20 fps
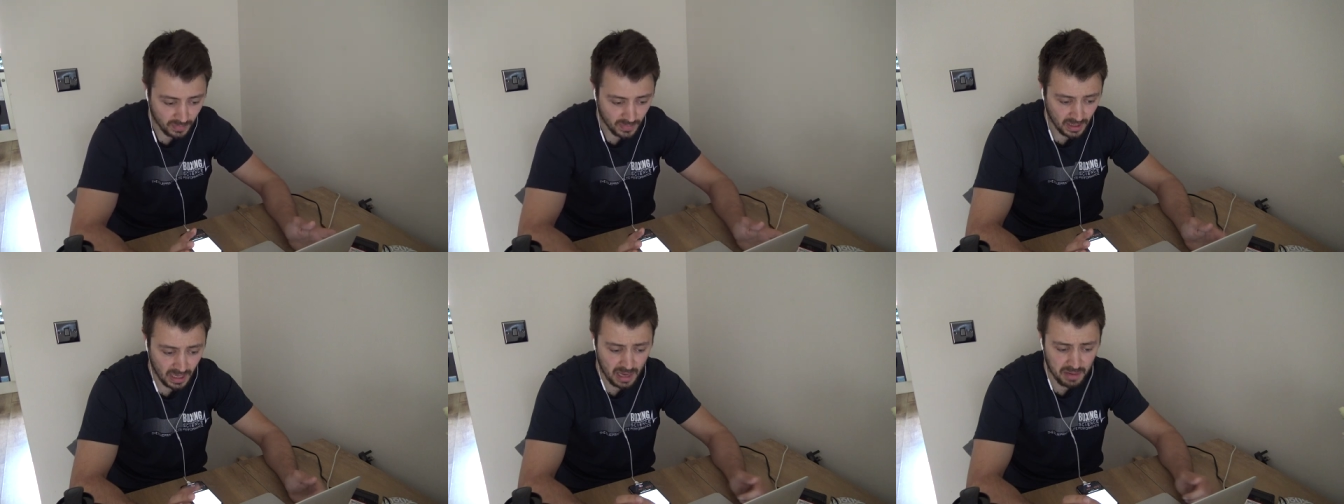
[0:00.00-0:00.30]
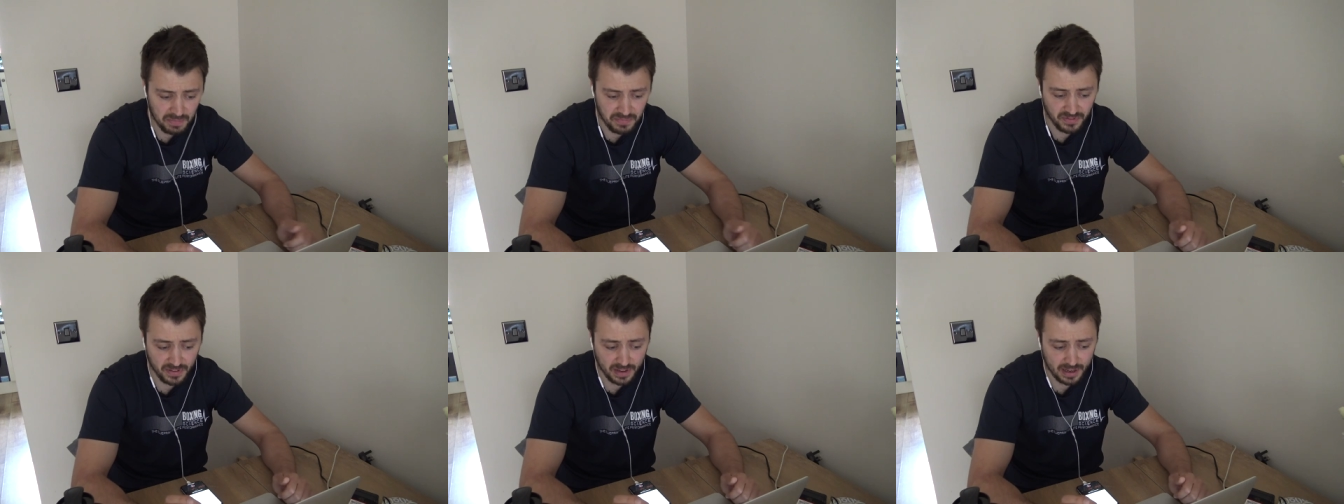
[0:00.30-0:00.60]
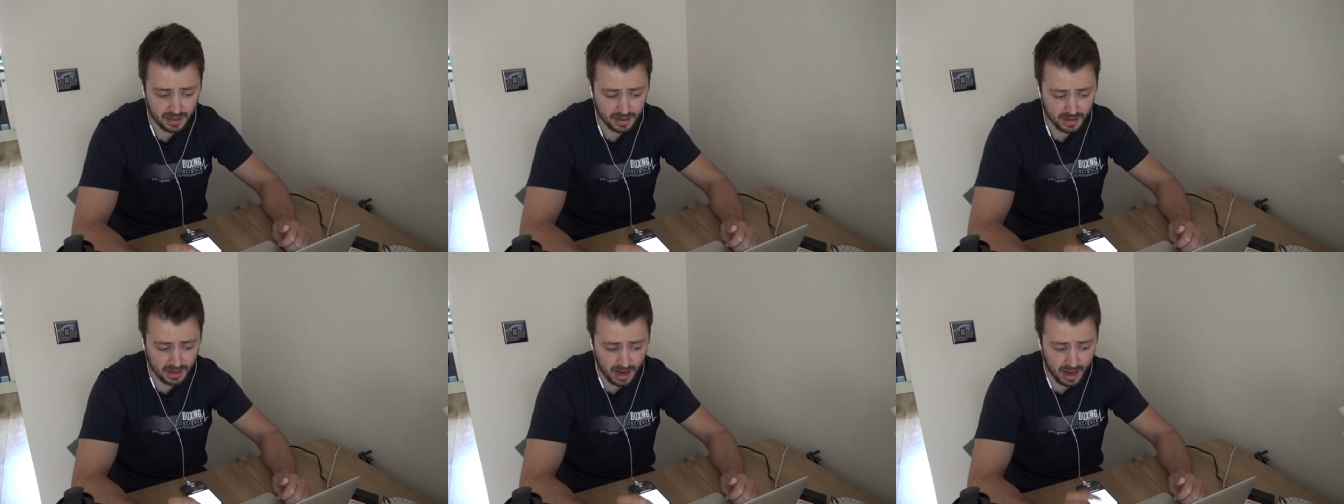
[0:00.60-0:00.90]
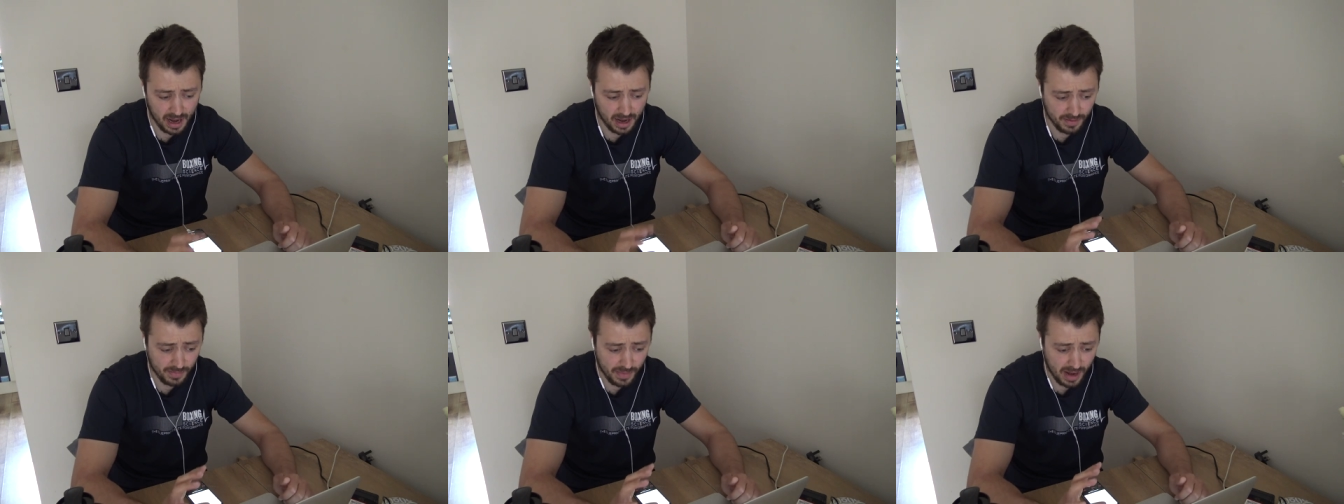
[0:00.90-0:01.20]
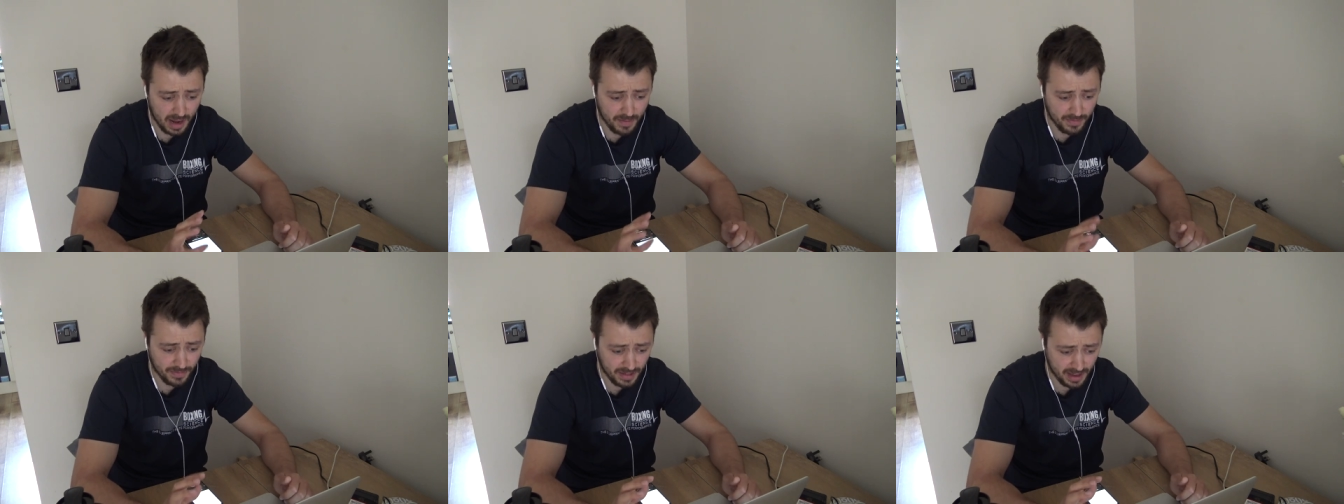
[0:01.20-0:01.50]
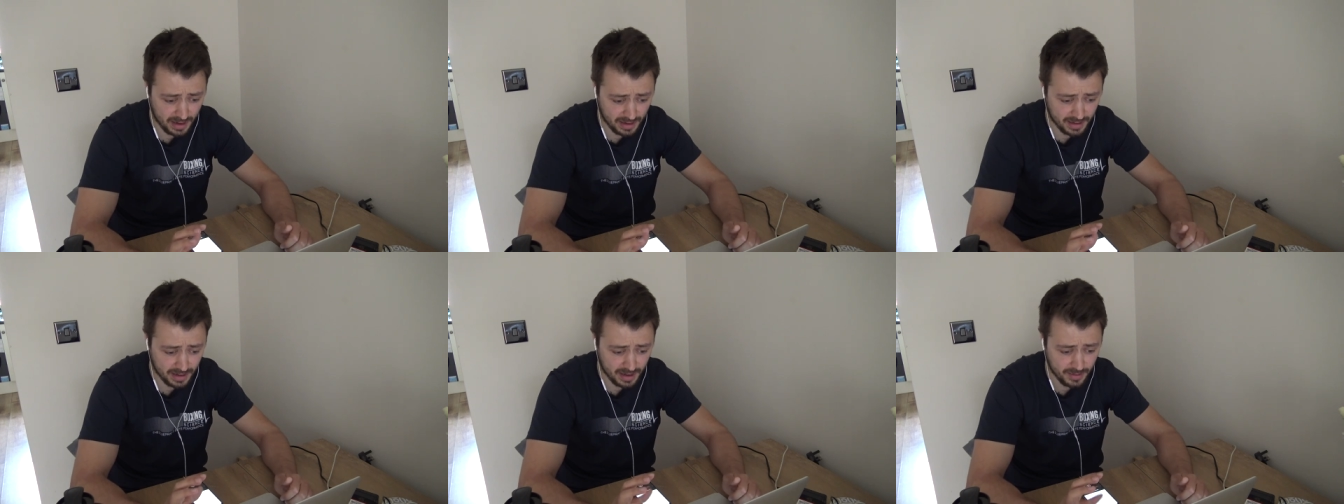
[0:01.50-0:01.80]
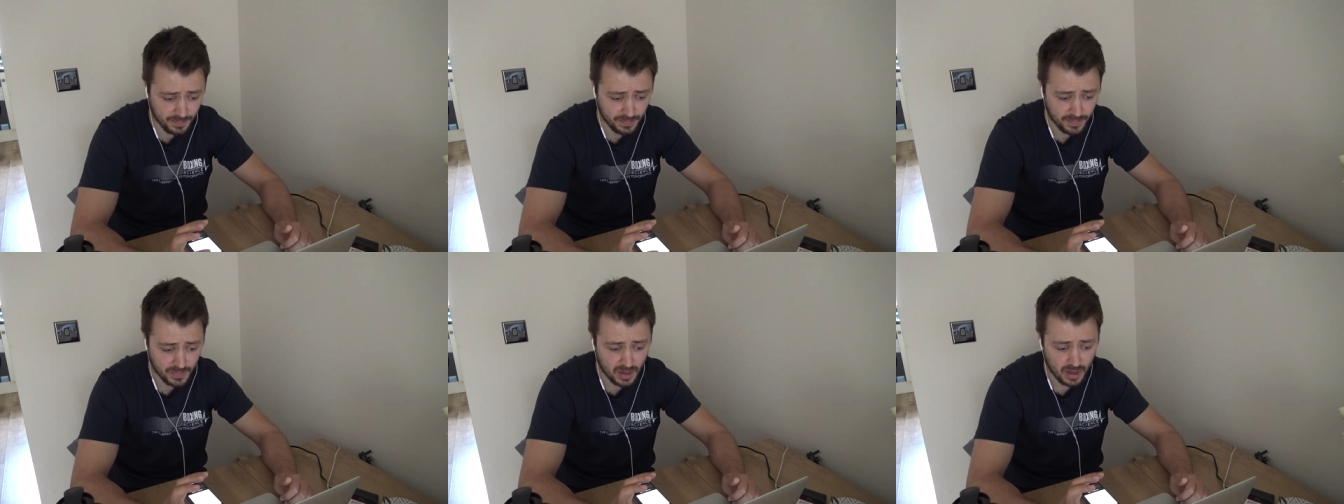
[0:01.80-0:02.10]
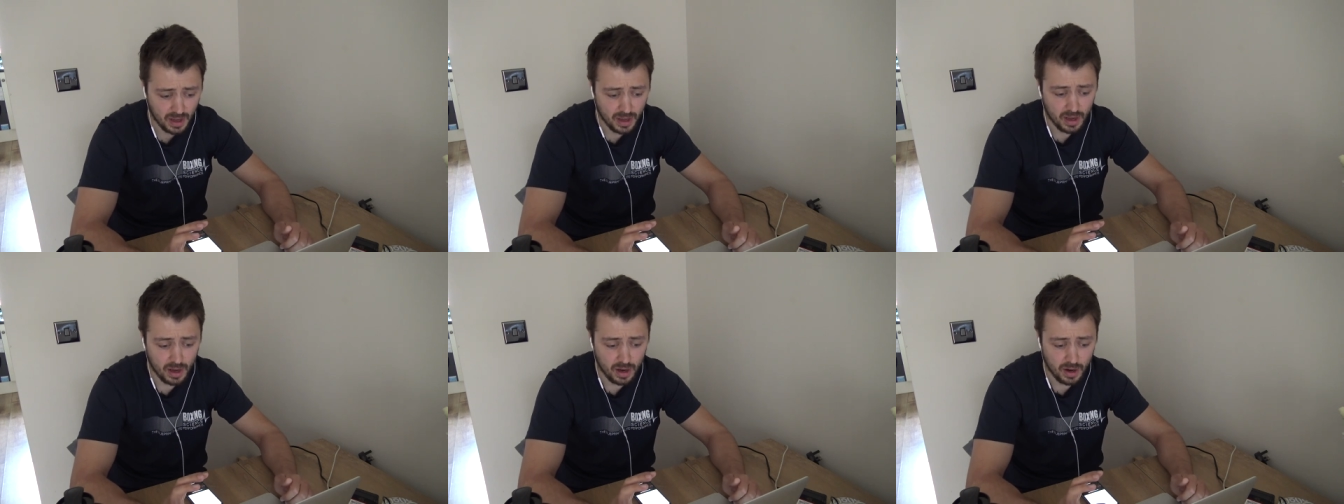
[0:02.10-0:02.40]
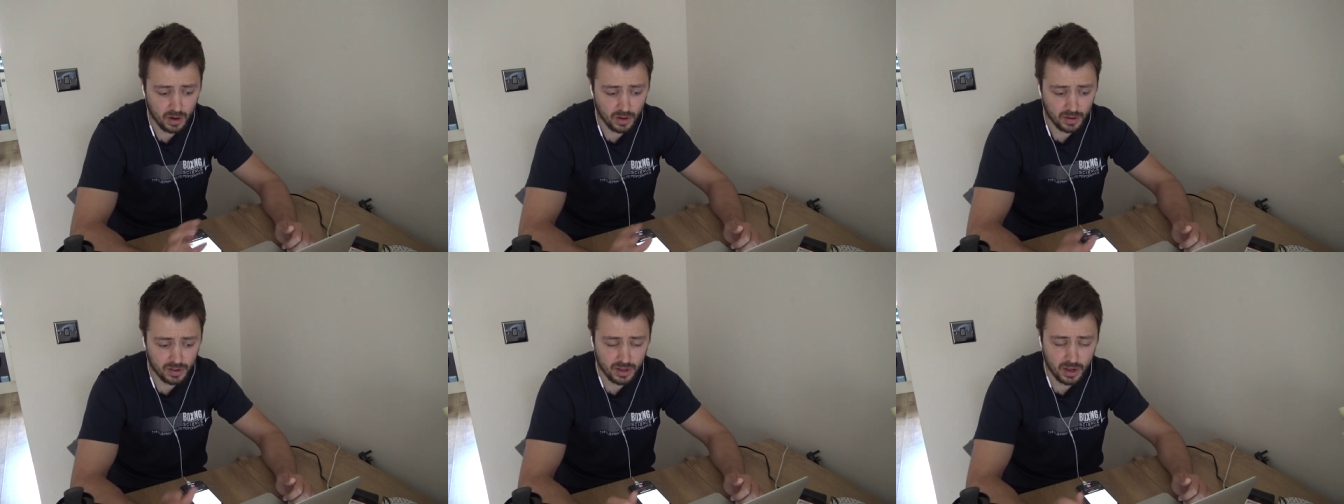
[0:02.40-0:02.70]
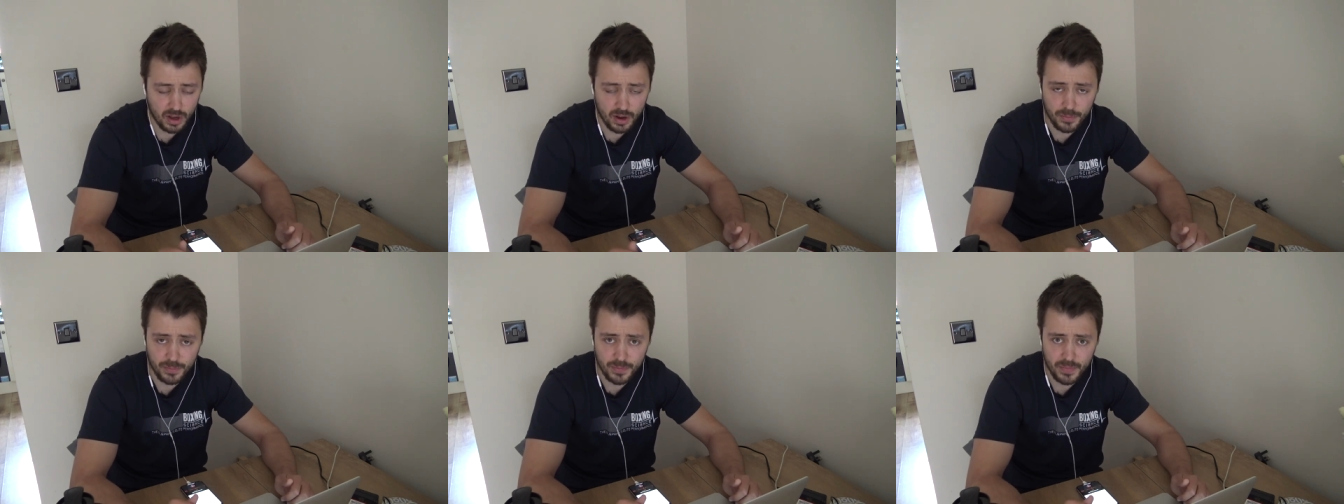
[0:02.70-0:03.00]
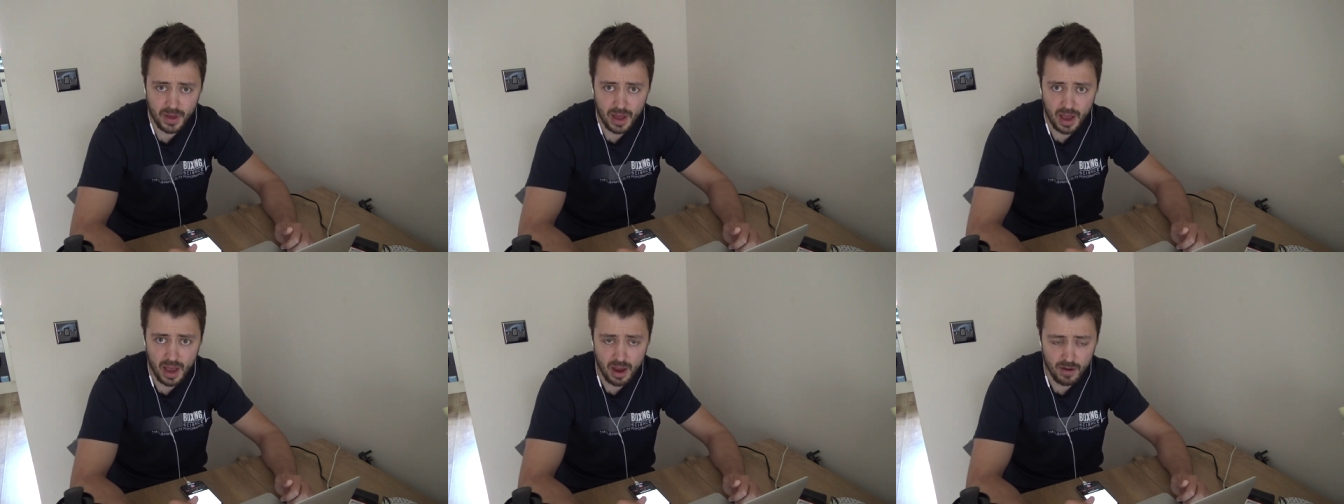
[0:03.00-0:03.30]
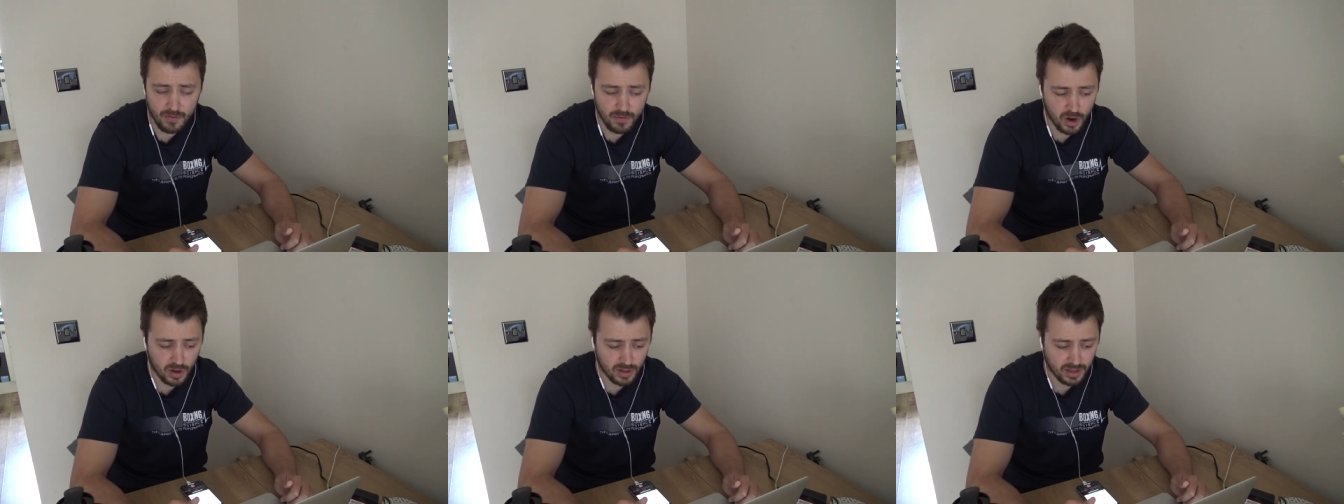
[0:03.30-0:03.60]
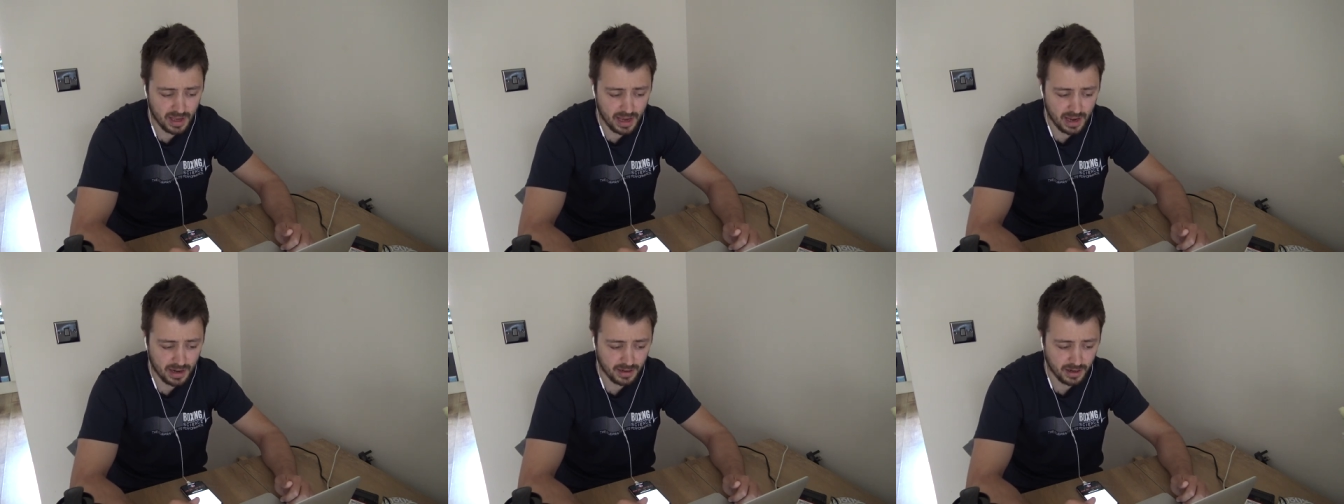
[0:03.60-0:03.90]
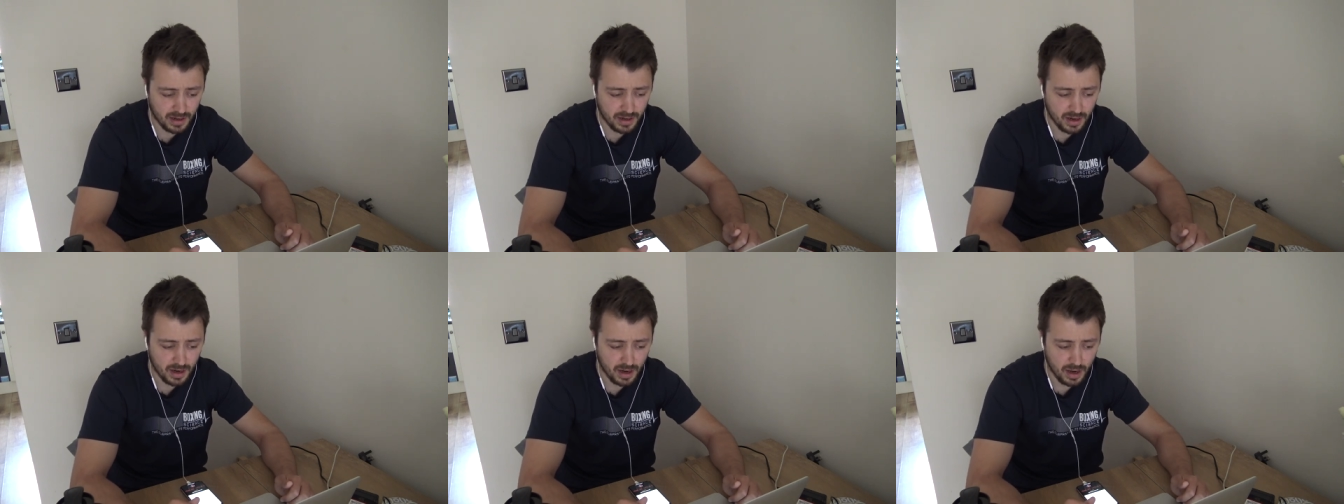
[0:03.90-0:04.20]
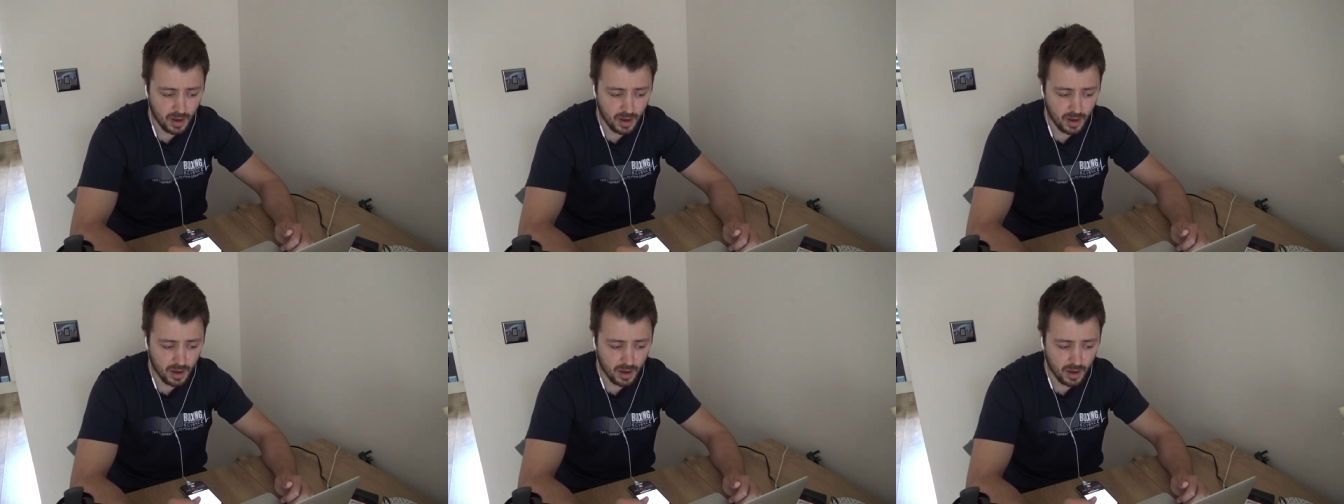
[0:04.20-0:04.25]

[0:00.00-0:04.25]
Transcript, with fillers: hip, flex, uh, hip flexion, and also uh, rotation.